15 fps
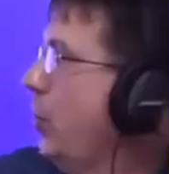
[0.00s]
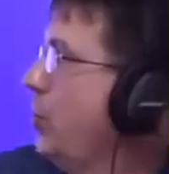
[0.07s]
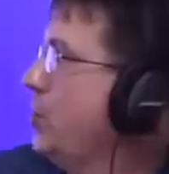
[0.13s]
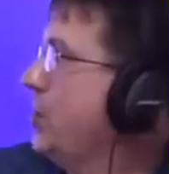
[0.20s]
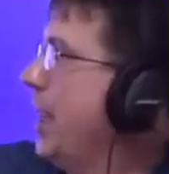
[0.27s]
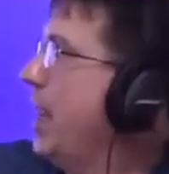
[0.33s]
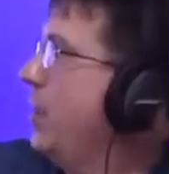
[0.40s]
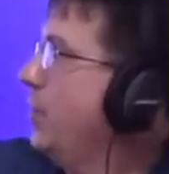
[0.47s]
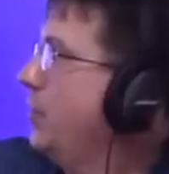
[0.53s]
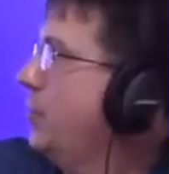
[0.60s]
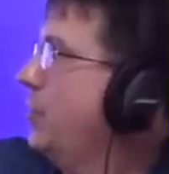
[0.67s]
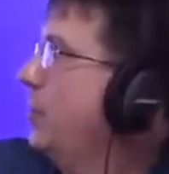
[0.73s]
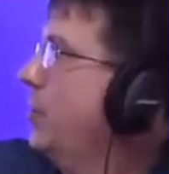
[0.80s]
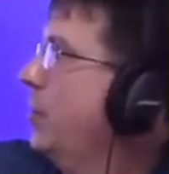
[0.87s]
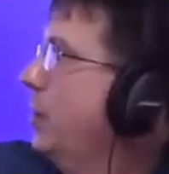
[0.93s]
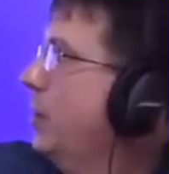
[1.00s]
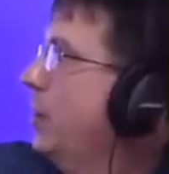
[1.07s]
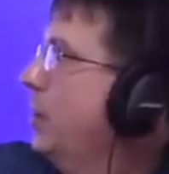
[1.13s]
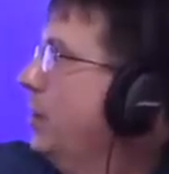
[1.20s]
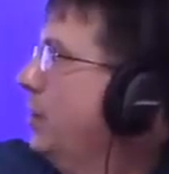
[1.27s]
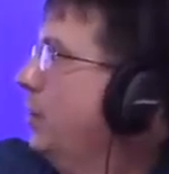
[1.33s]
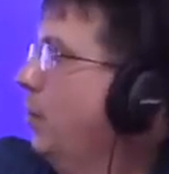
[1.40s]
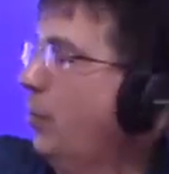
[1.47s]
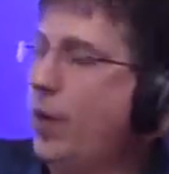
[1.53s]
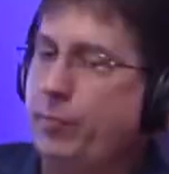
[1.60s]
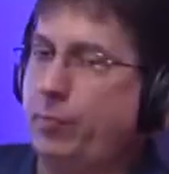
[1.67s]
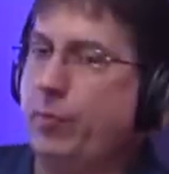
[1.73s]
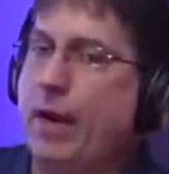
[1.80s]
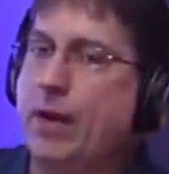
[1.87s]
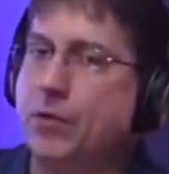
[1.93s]
out the
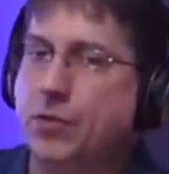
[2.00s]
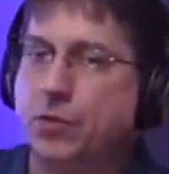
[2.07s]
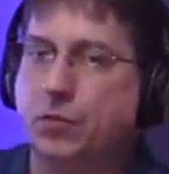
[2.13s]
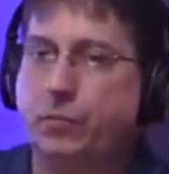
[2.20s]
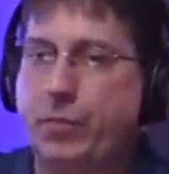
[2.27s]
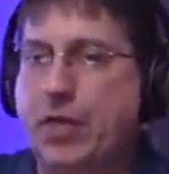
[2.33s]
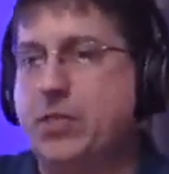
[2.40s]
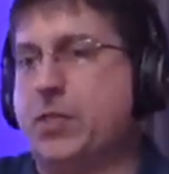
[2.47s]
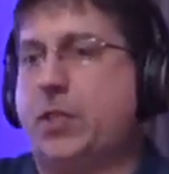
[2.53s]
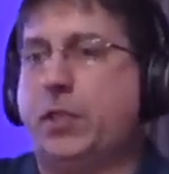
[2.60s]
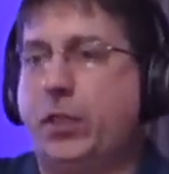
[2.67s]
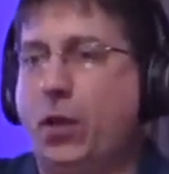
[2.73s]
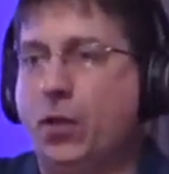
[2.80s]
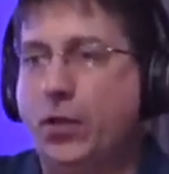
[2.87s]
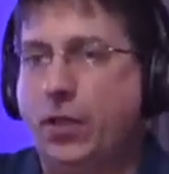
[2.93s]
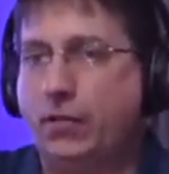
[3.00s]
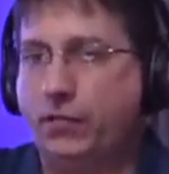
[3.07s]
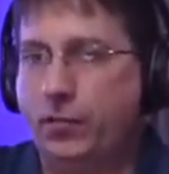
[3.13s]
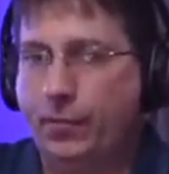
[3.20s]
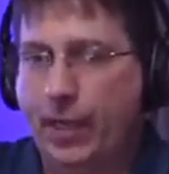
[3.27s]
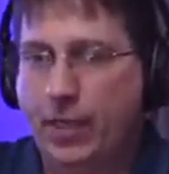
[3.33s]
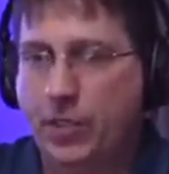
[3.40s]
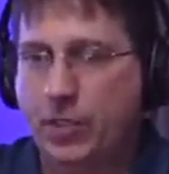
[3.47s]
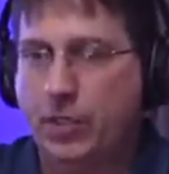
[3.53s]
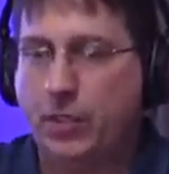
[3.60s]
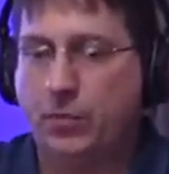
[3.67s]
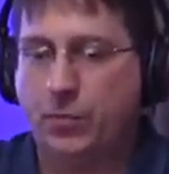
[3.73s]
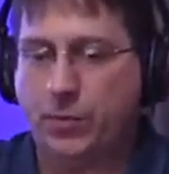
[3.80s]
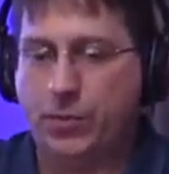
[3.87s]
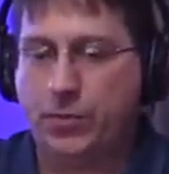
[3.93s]
web browser, basically all the information
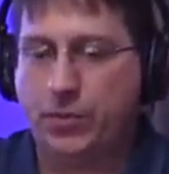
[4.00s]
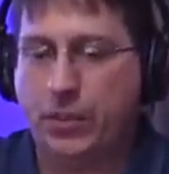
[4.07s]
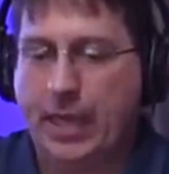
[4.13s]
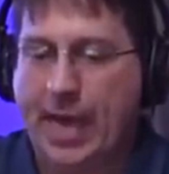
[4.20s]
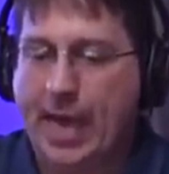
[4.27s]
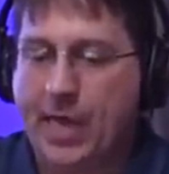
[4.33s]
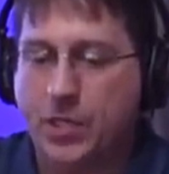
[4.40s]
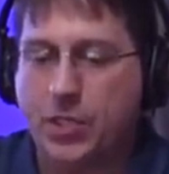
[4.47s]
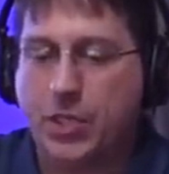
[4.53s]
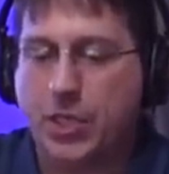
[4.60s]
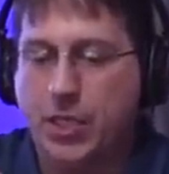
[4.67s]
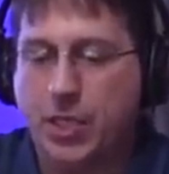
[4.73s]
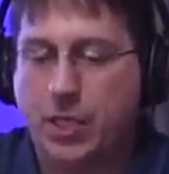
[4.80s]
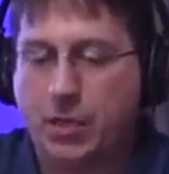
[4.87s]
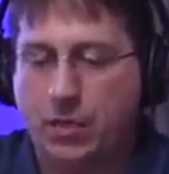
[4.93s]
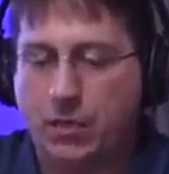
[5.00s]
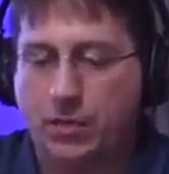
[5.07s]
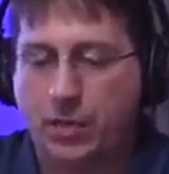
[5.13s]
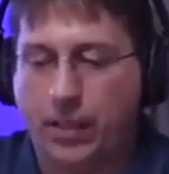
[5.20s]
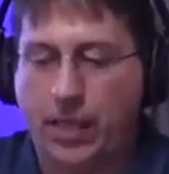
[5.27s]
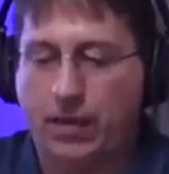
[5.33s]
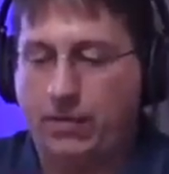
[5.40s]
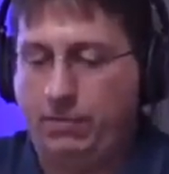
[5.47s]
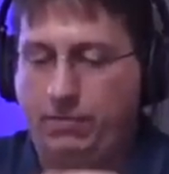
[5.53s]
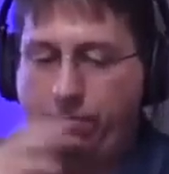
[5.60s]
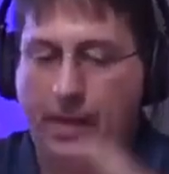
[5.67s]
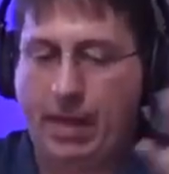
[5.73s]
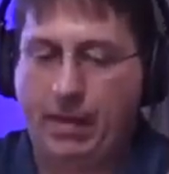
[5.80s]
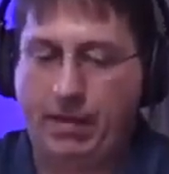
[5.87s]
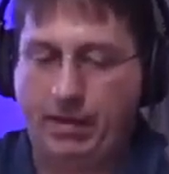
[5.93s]
that was cached in there kind
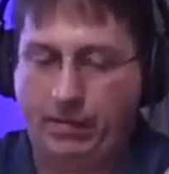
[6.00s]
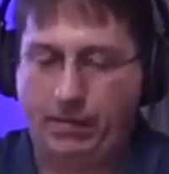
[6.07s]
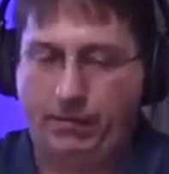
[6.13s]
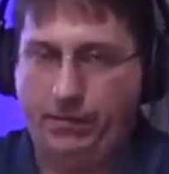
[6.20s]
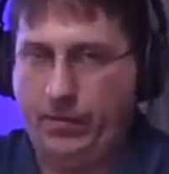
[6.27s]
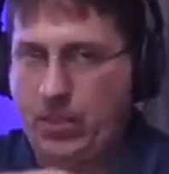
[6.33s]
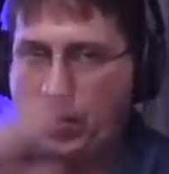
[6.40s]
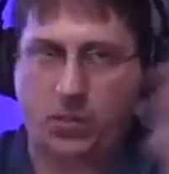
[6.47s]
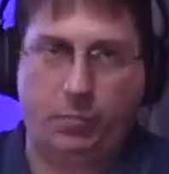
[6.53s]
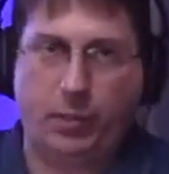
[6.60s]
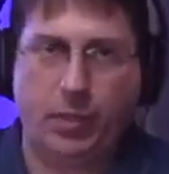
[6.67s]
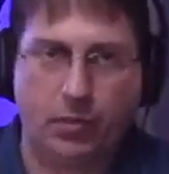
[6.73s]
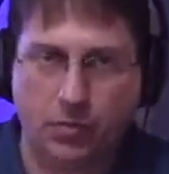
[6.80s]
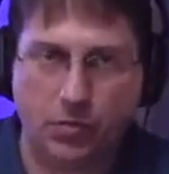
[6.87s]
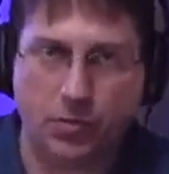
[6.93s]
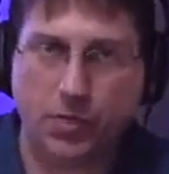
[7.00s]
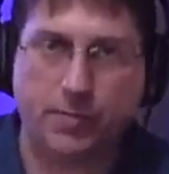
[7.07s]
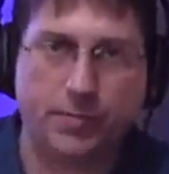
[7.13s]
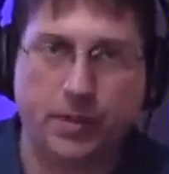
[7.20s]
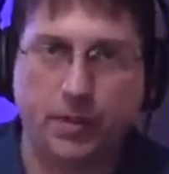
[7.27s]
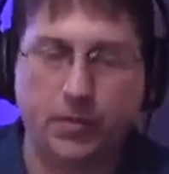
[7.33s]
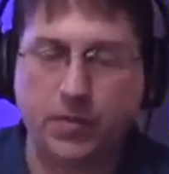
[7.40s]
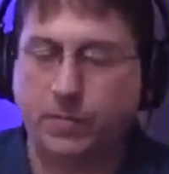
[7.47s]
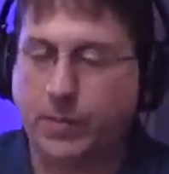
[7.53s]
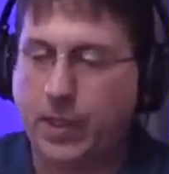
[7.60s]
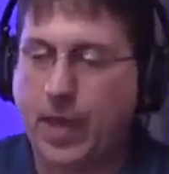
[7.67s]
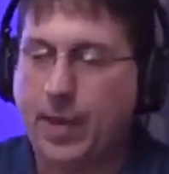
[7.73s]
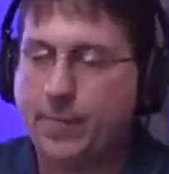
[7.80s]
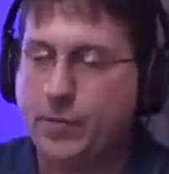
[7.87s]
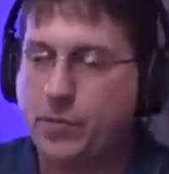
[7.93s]
of disappears, or
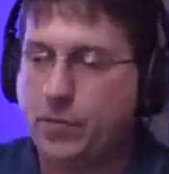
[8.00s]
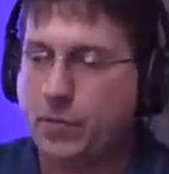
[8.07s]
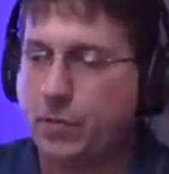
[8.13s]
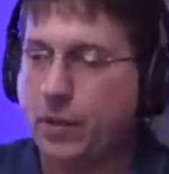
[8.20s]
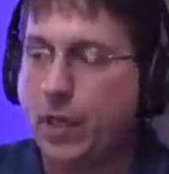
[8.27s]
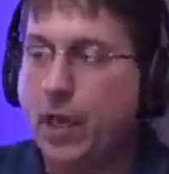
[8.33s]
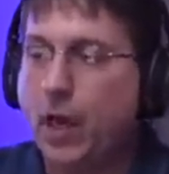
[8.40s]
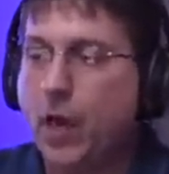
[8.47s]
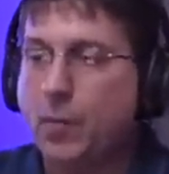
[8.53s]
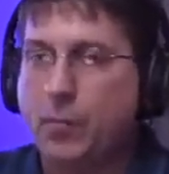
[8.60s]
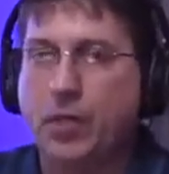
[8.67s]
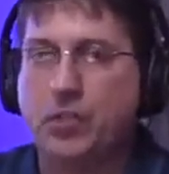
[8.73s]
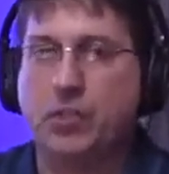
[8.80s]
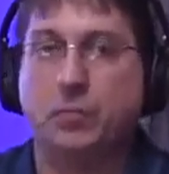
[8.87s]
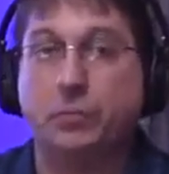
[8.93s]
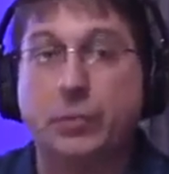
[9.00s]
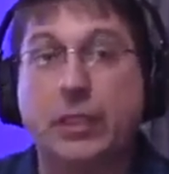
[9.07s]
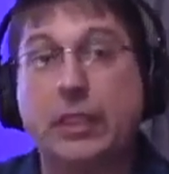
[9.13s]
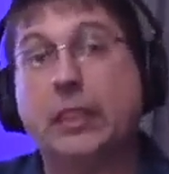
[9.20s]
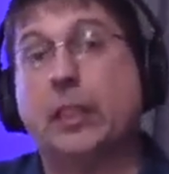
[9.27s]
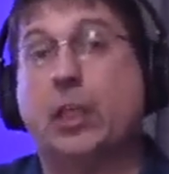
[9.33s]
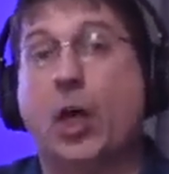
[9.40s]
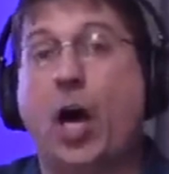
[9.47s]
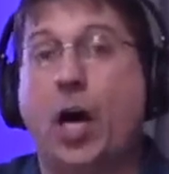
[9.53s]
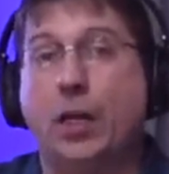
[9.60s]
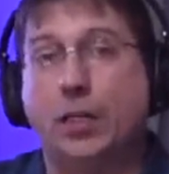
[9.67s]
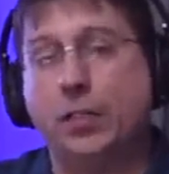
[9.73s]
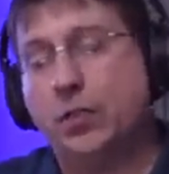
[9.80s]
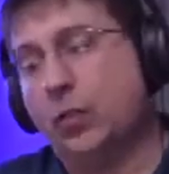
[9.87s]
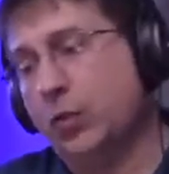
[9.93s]
something happens to it, but it's completely
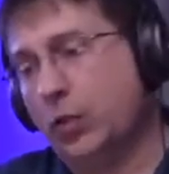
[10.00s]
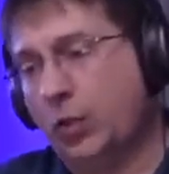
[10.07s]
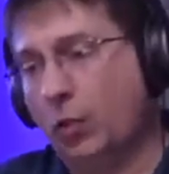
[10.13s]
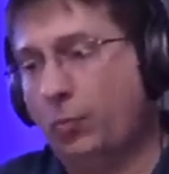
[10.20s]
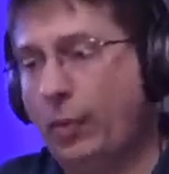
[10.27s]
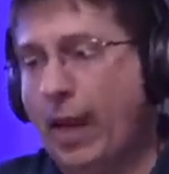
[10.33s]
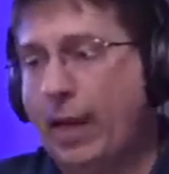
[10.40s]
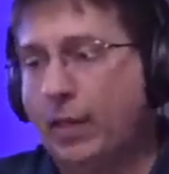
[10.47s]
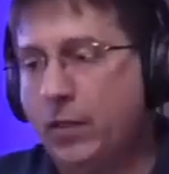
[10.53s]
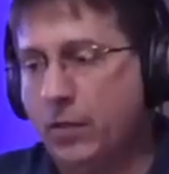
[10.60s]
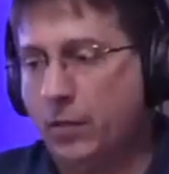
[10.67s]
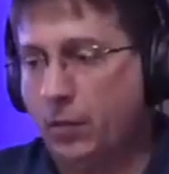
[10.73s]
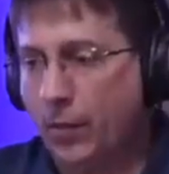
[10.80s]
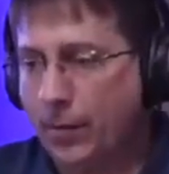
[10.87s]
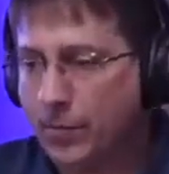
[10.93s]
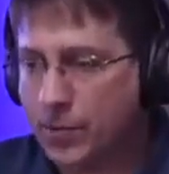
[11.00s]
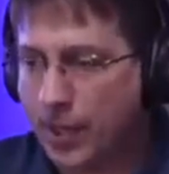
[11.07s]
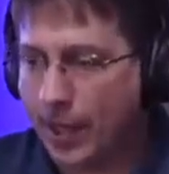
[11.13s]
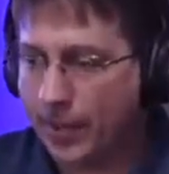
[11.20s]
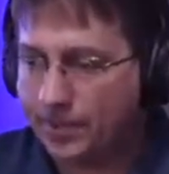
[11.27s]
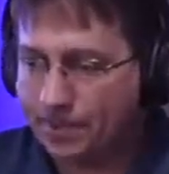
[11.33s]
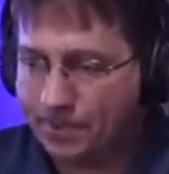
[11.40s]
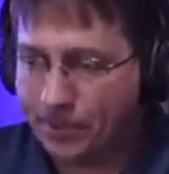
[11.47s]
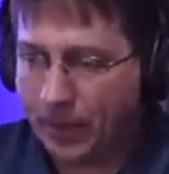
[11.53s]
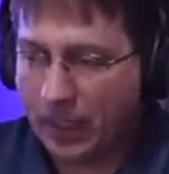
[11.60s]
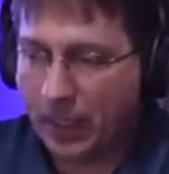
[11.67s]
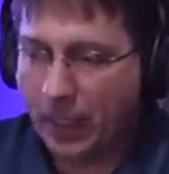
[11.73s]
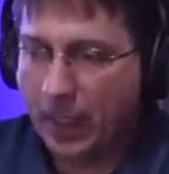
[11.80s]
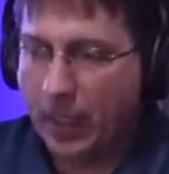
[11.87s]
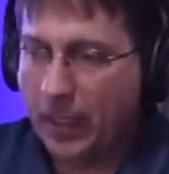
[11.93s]
gone until you go back to the website.
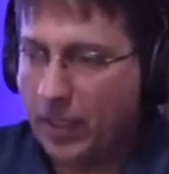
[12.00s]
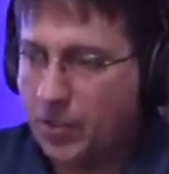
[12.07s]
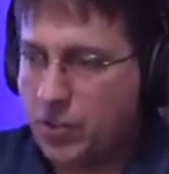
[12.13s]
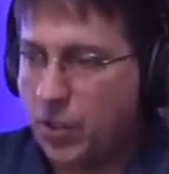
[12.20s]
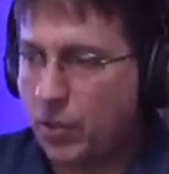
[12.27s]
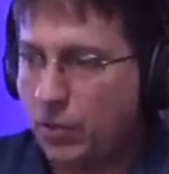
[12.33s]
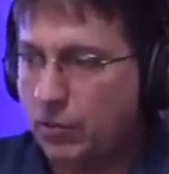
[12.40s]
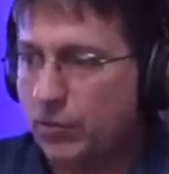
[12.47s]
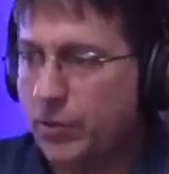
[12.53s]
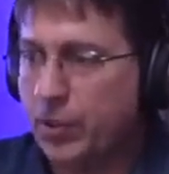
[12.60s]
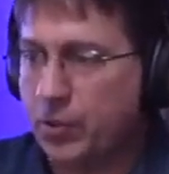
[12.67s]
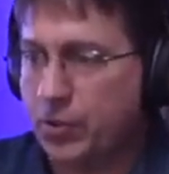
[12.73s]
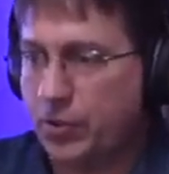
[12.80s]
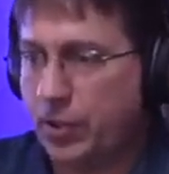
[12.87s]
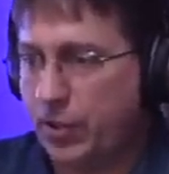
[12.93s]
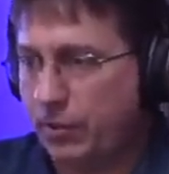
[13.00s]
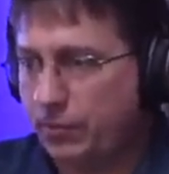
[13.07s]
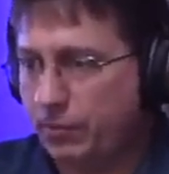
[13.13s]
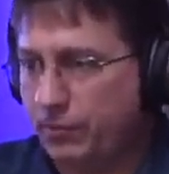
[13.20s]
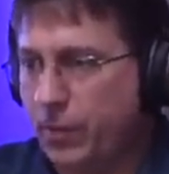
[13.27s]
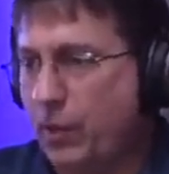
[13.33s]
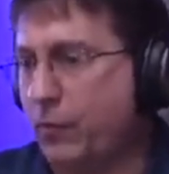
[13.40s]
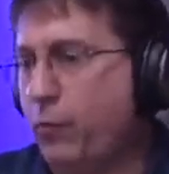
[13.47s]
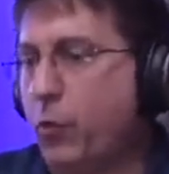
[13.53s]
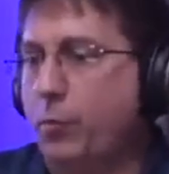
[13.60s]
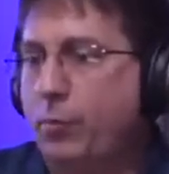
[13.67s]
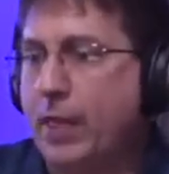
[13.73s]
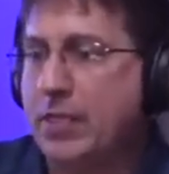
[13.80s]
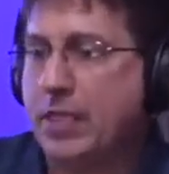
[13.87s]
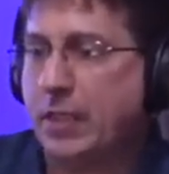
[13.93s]
So there are four
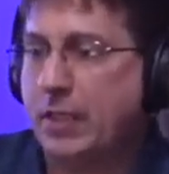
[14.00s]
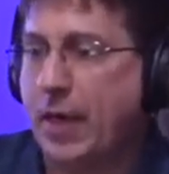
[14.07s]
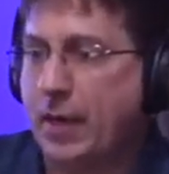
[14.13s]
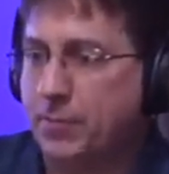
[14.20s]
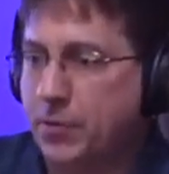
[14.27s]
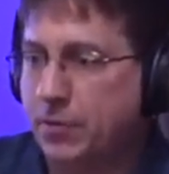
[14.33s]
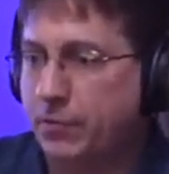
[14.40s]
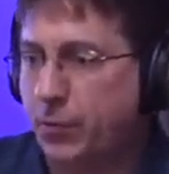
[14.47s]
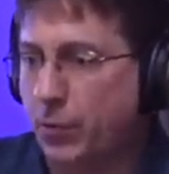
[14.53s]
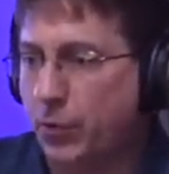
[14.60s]
basic types: full